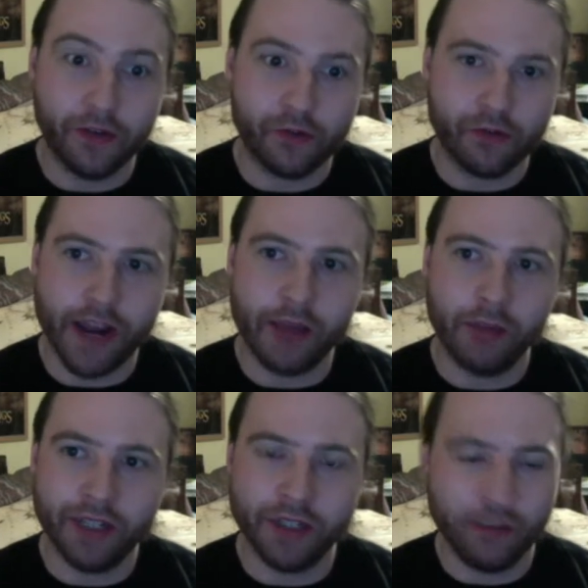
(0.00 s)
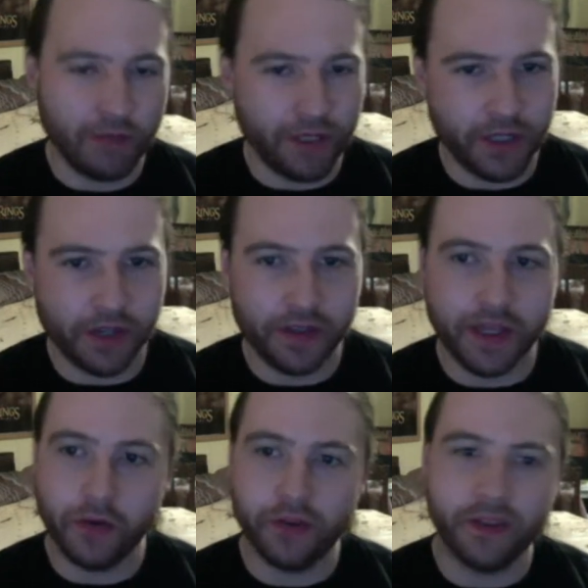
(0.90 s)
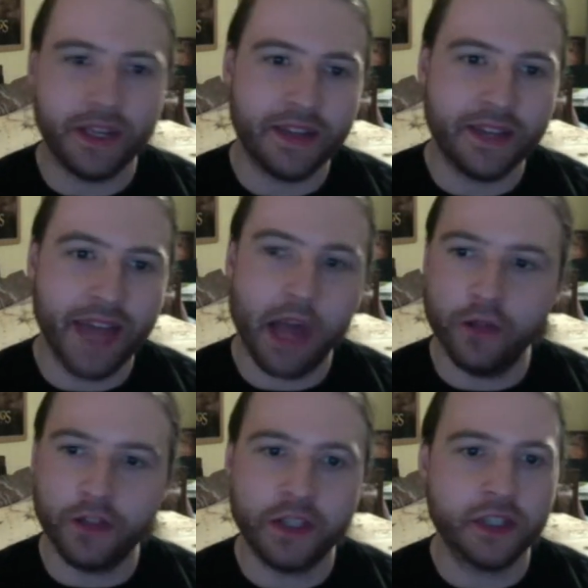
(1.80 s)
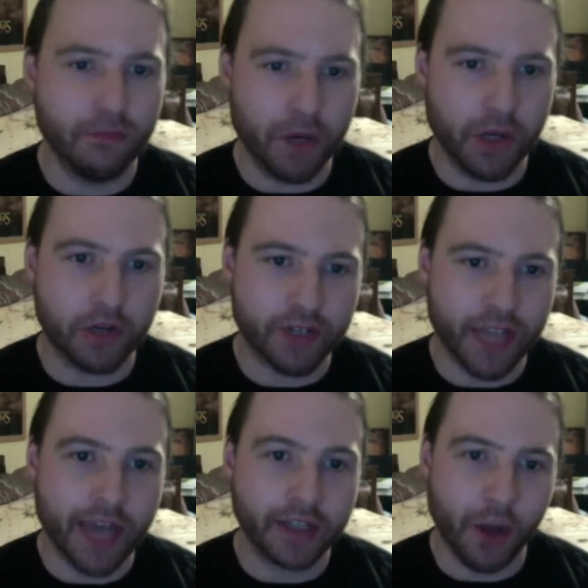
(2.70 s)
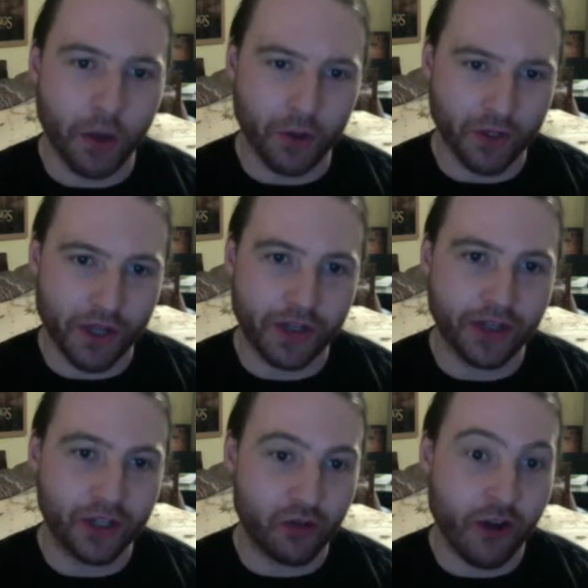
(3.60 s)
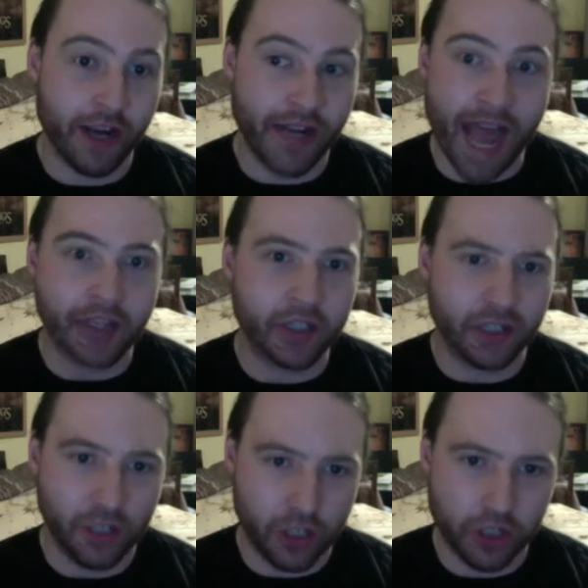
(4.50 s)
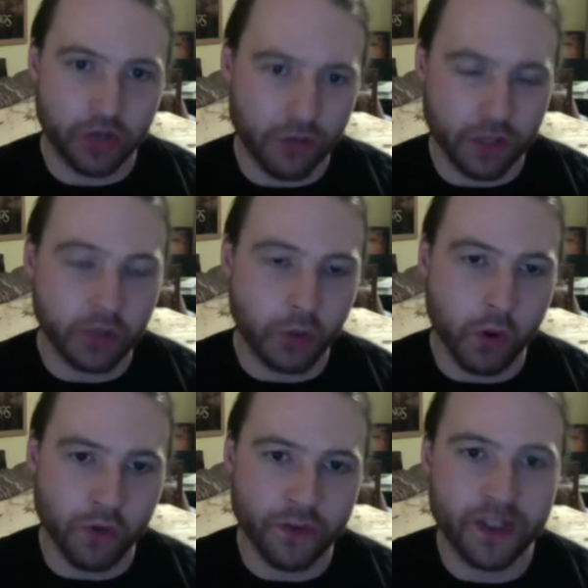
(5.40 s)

right, well, I don't want to turn the elves into murderous assholes that are going to try and actually shoot the dwarves.